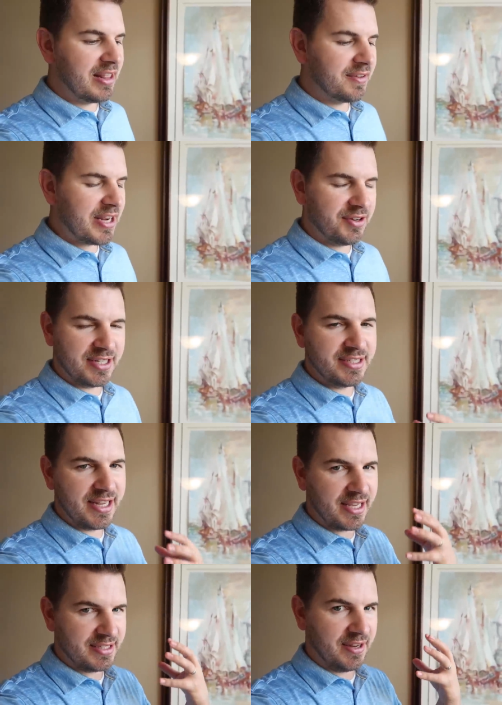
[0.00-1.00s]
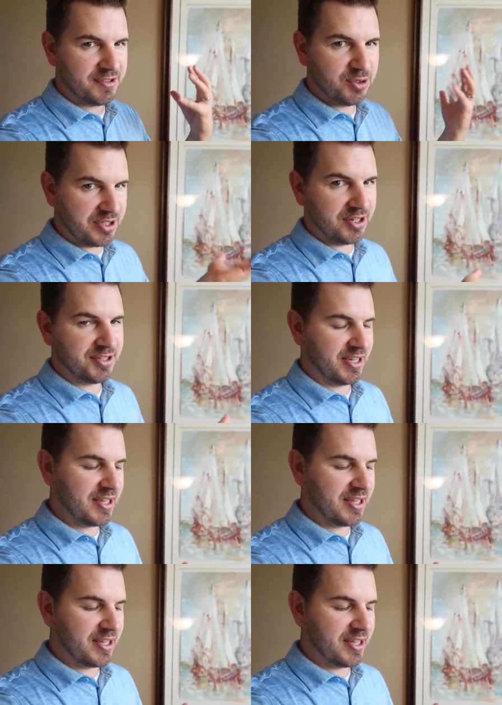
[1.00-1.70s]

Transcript: And I loved how it didn't take itself too seriously.